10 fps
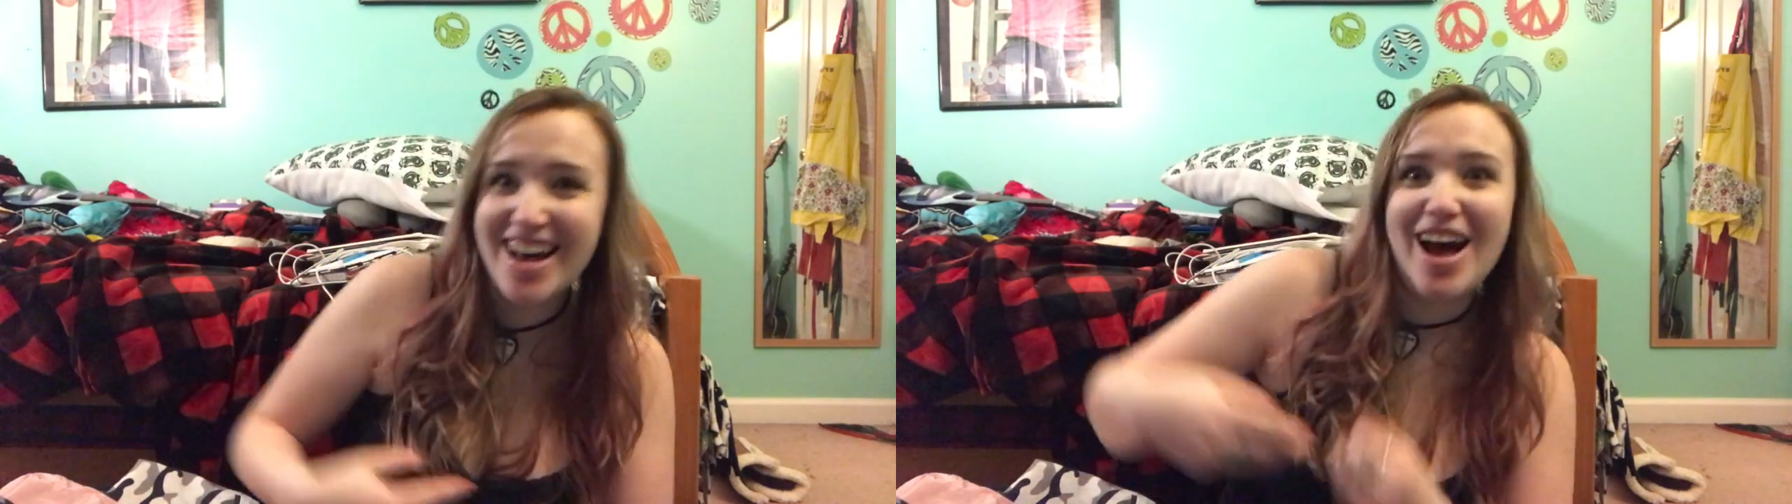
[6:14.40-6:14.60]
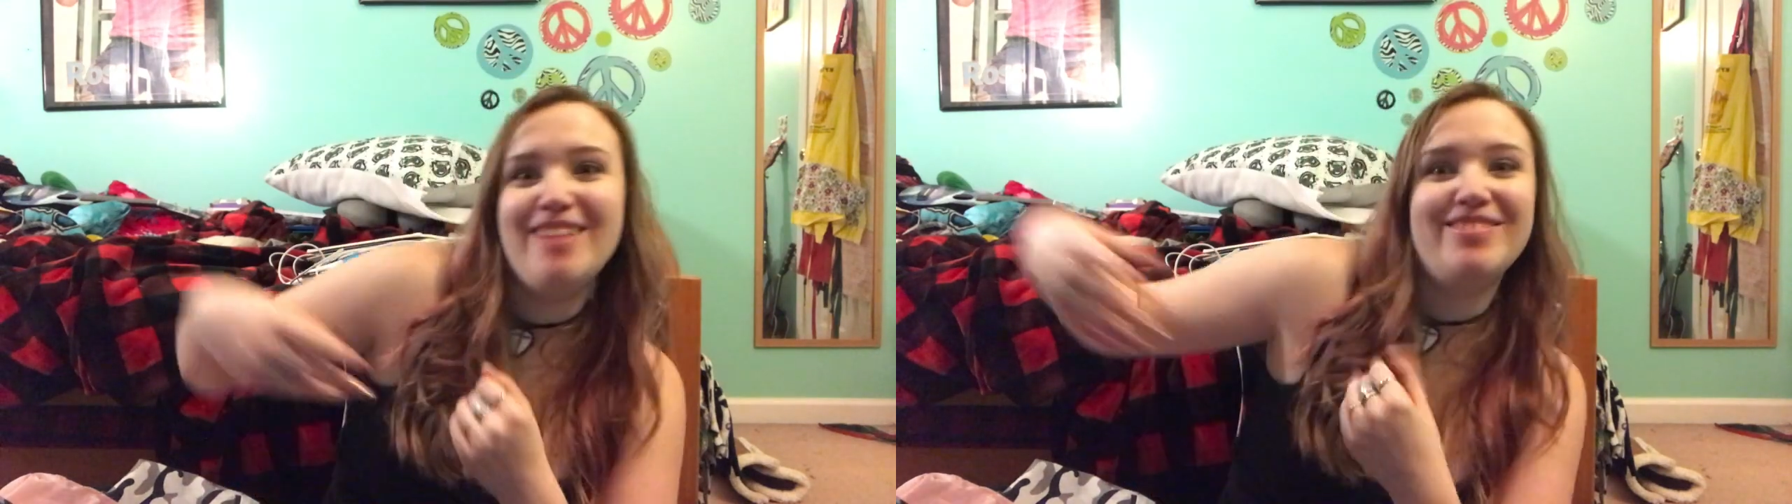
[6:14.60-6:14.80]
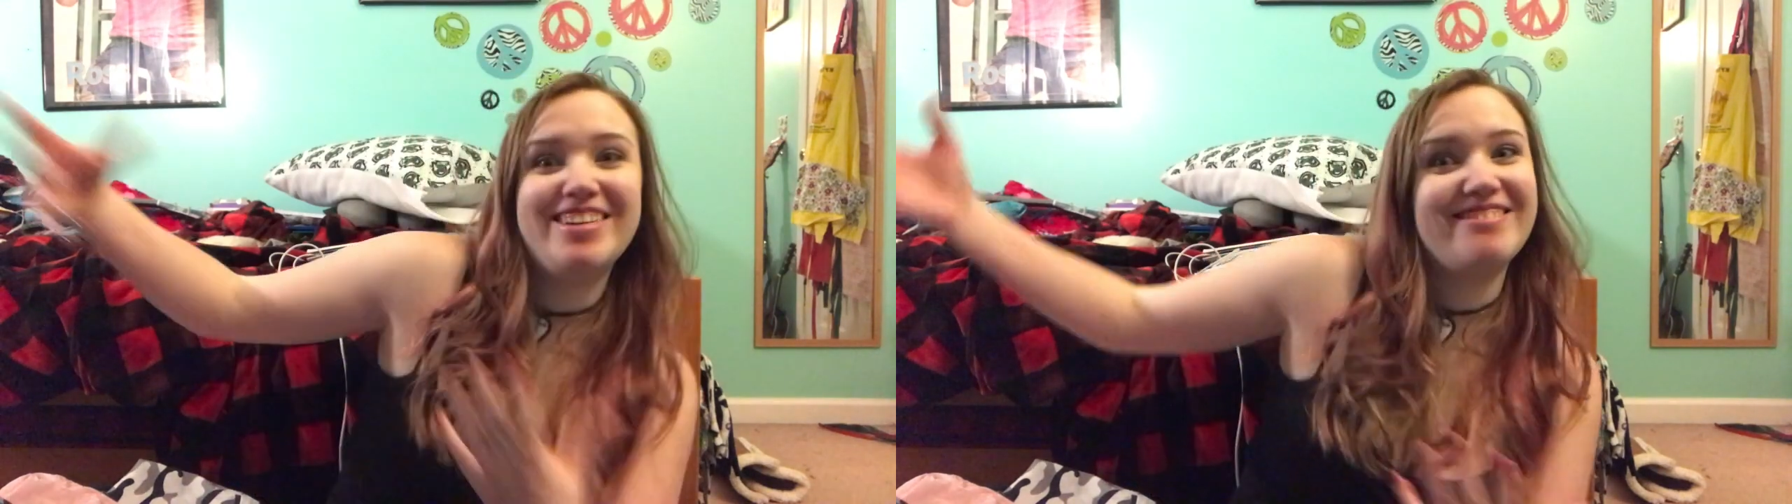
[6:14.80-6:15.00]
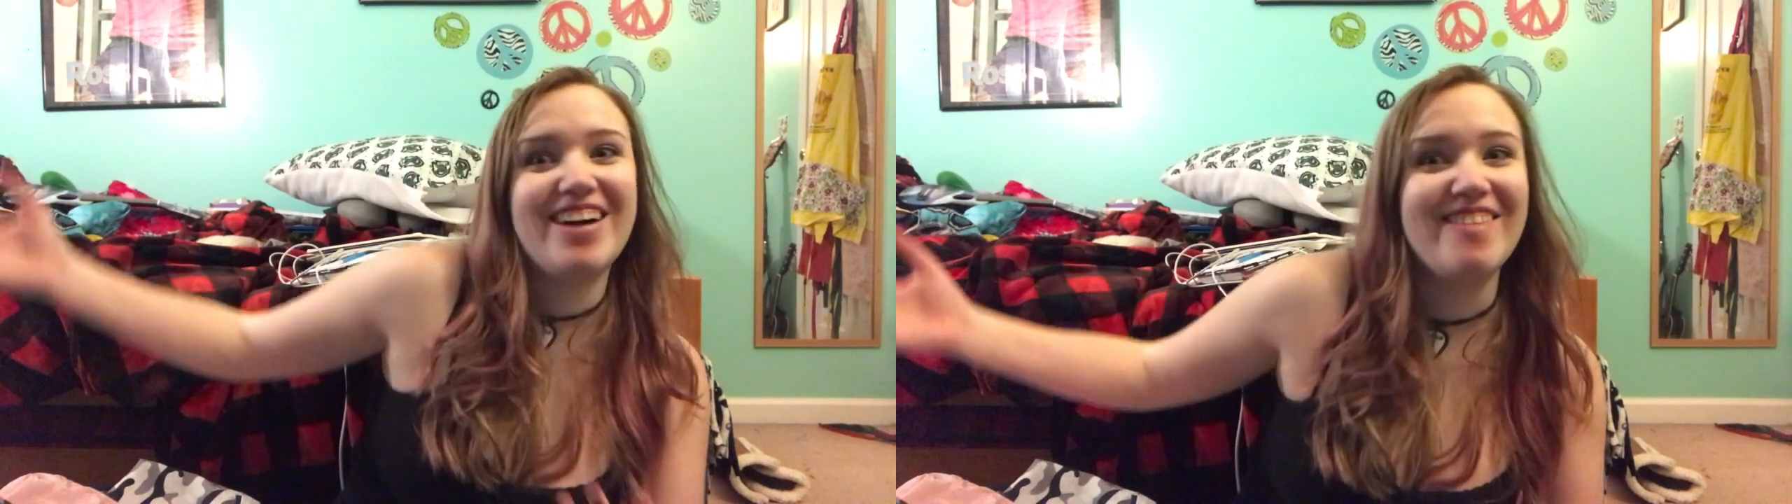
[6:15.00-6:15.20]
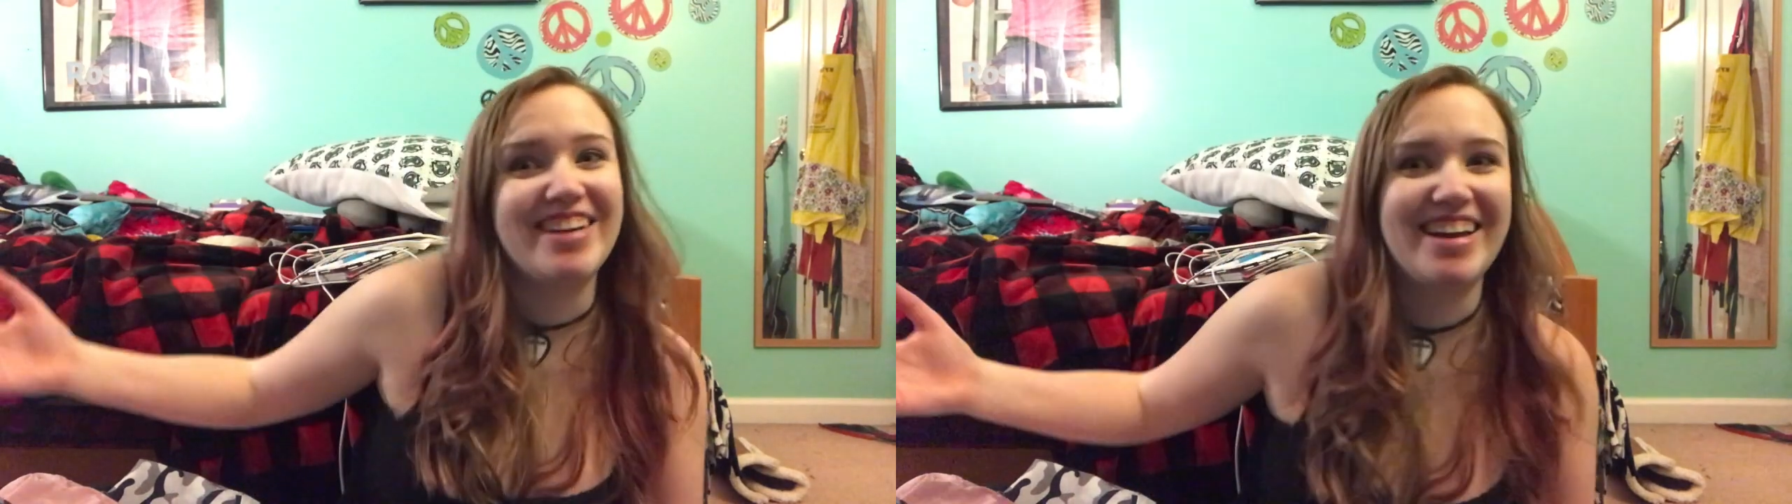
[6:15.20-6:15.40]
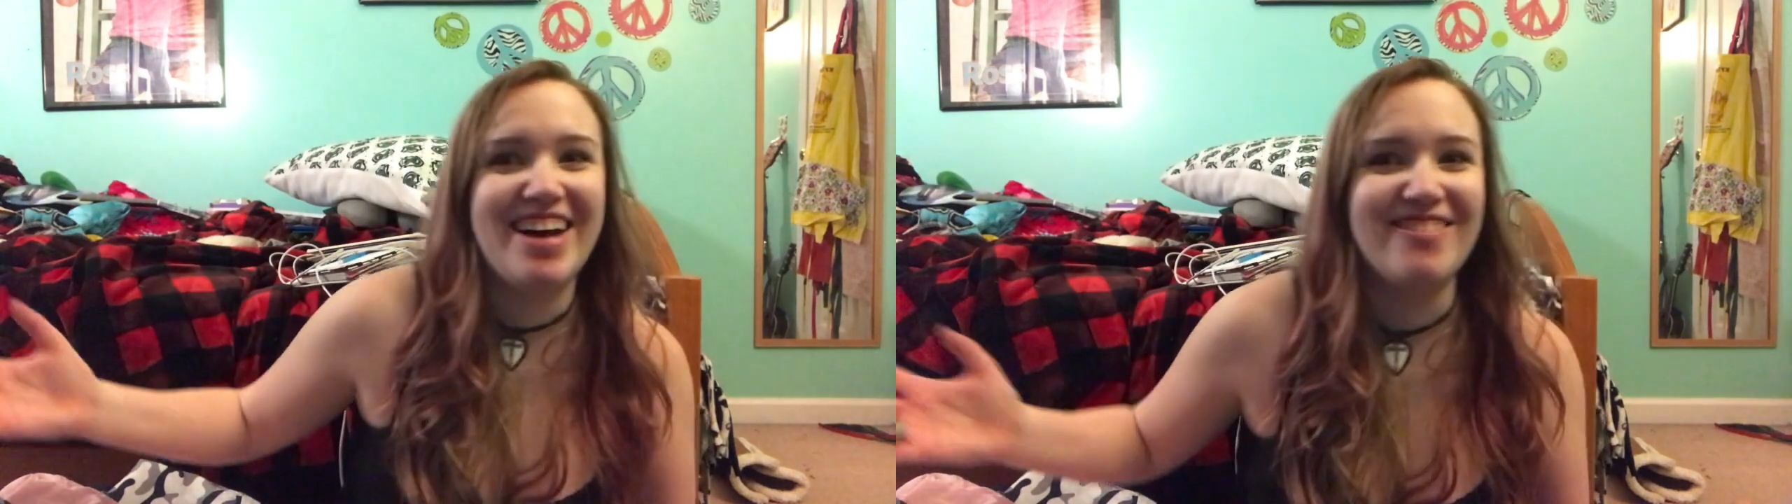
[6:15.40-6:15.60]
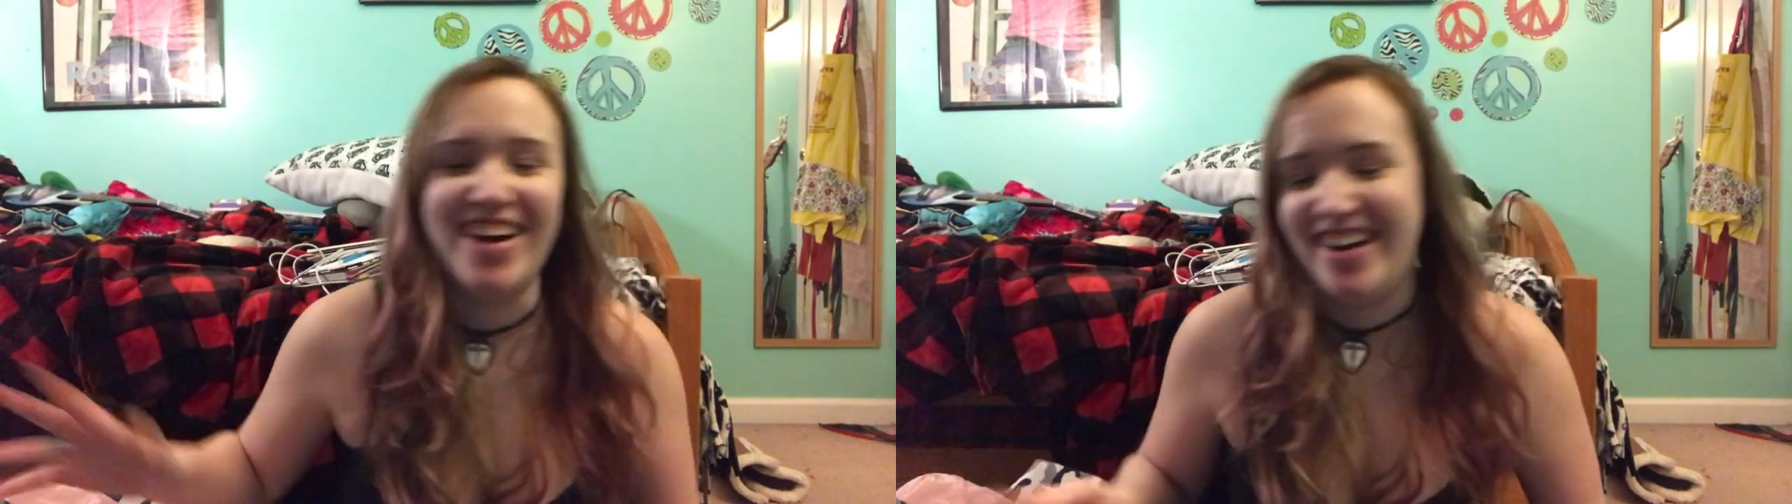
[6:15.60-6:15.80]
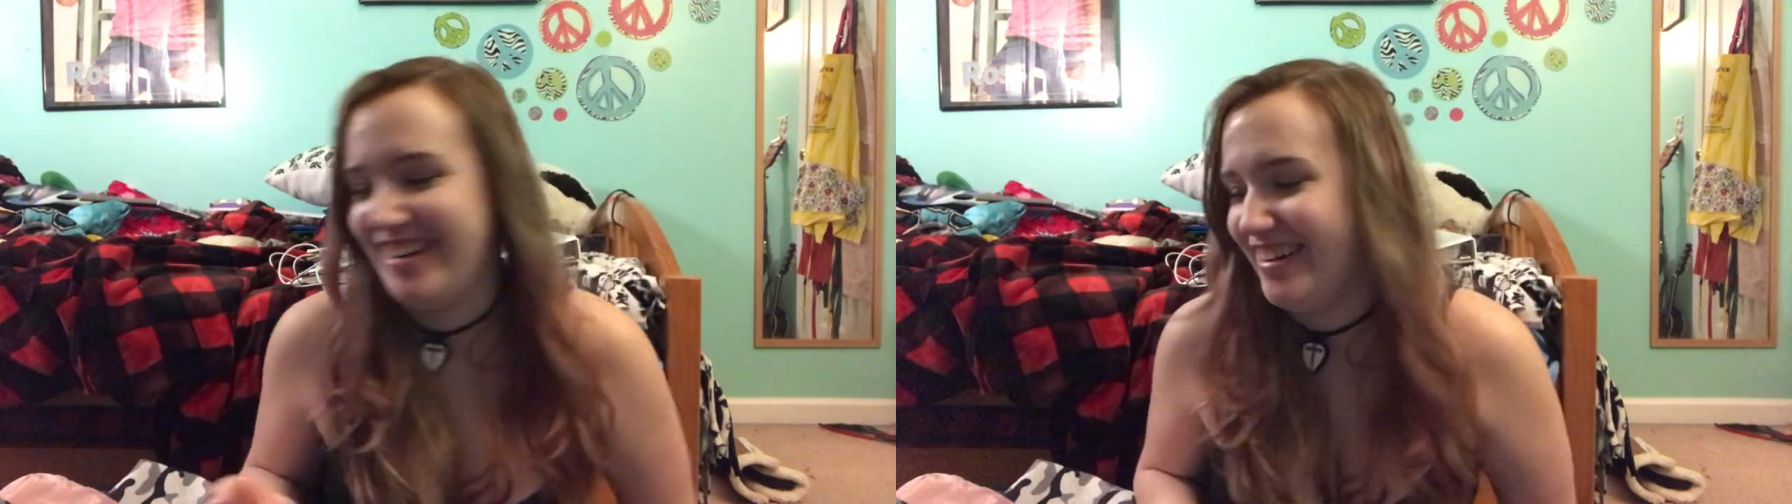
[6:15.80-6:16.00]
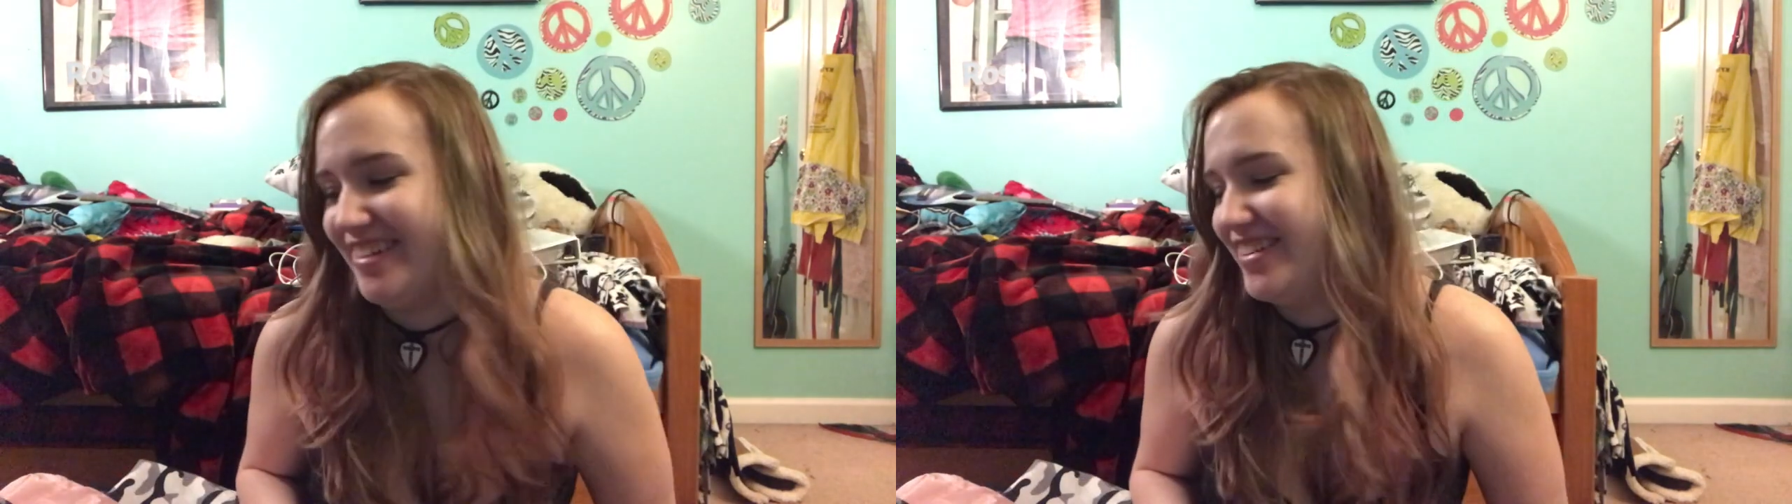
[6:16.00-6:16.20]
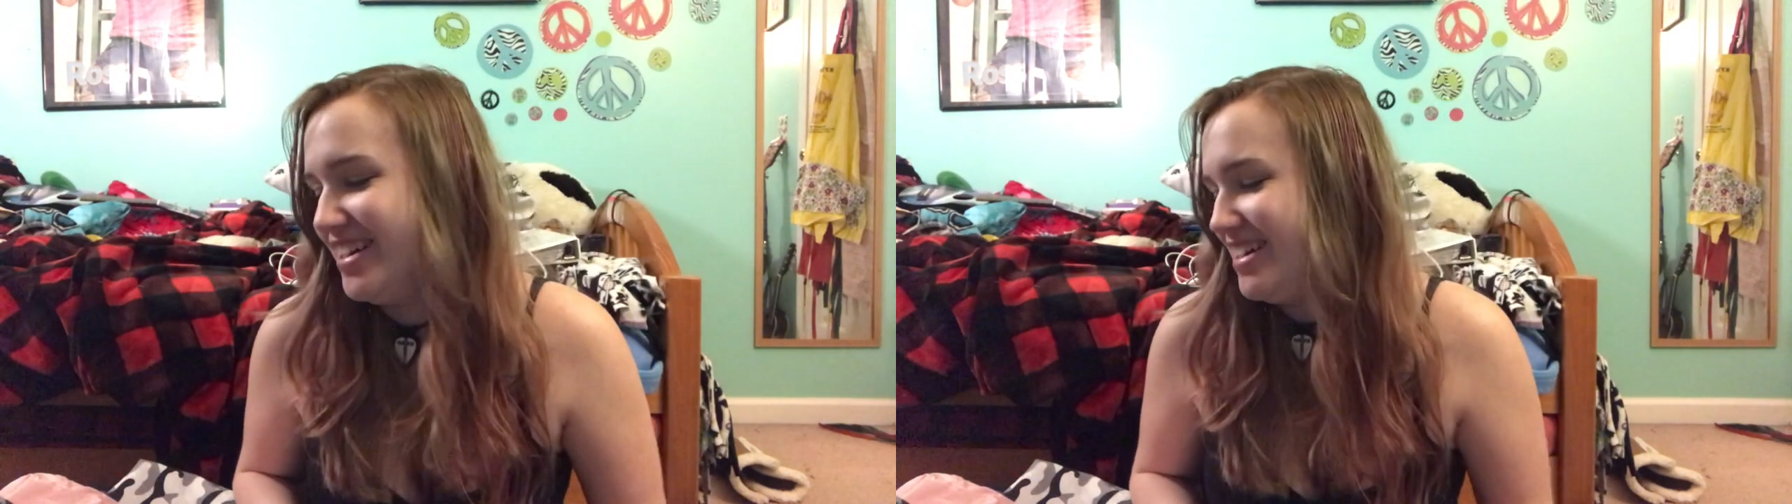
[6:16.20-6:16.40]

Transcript: I'm growing up. I don't know.